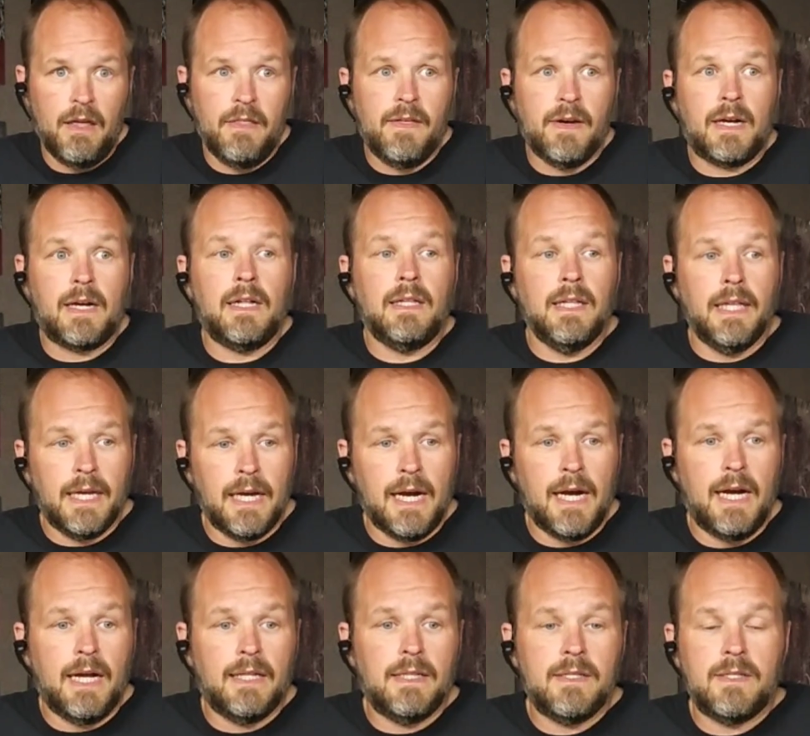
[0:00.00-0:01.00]
the
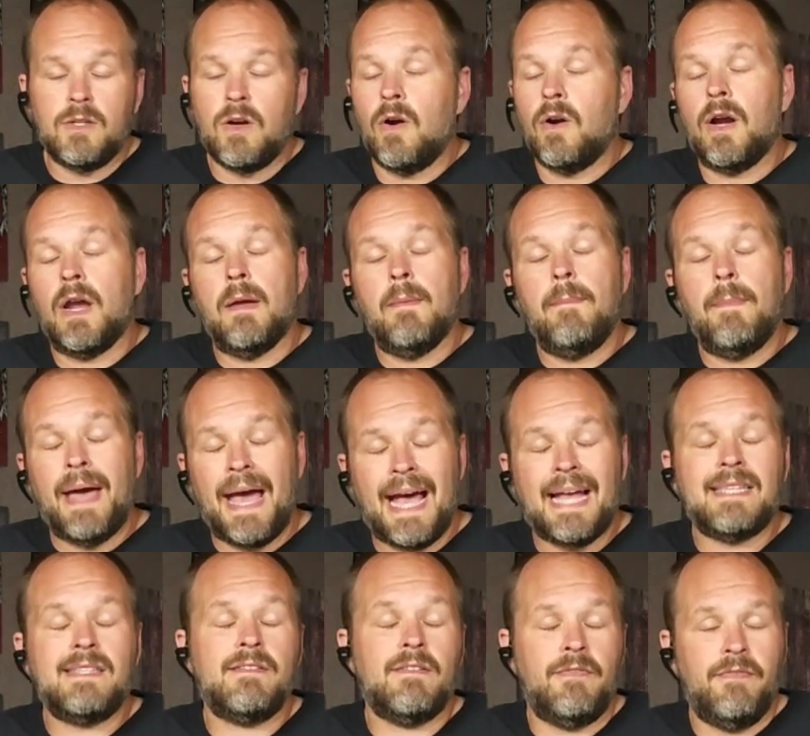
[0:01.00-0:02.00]
Klingons are a
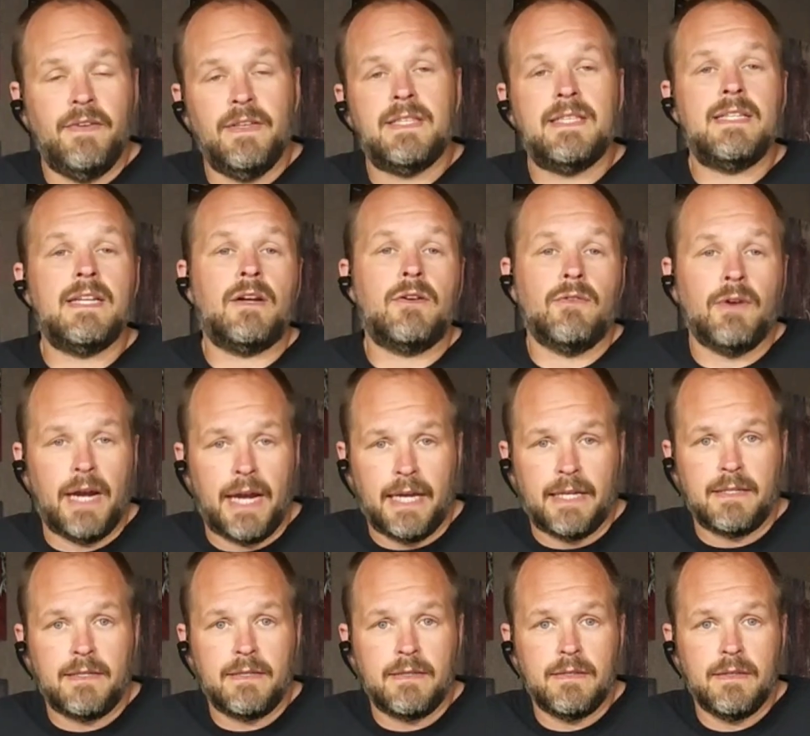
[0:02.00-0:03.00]
pacifistic
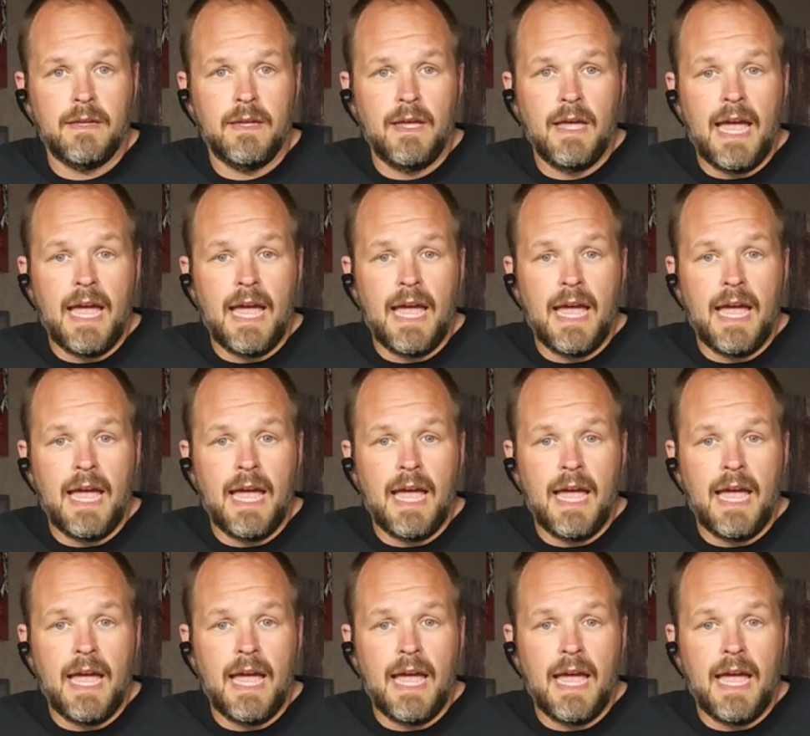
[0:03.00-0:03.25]
race,